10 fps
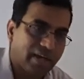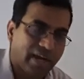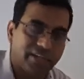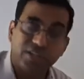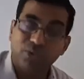
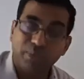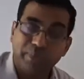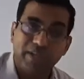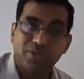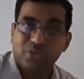And it's a good
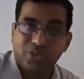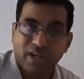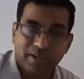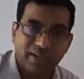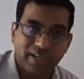place to
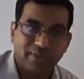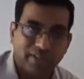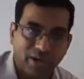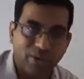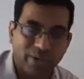start dealing with
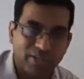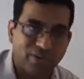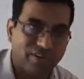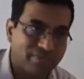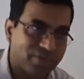
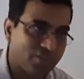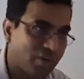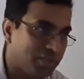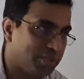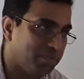cardiovascular
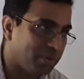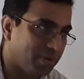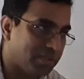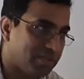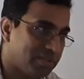physiology,
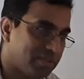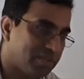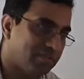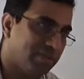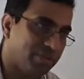because
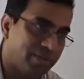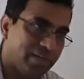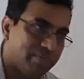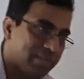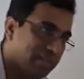when you
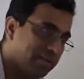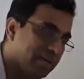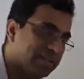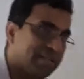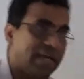deal with the
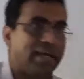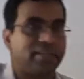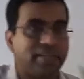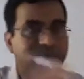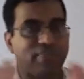drugs
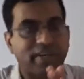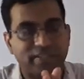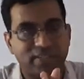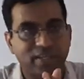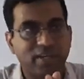and the
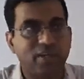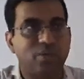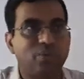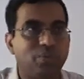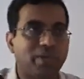effects,
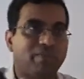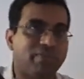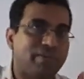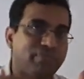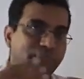you become
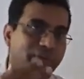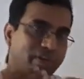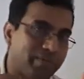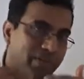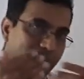very
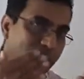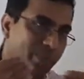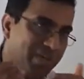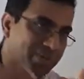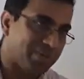familiar with the
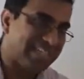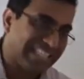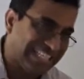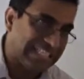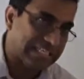cardiovascular
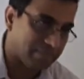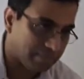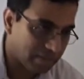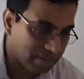system.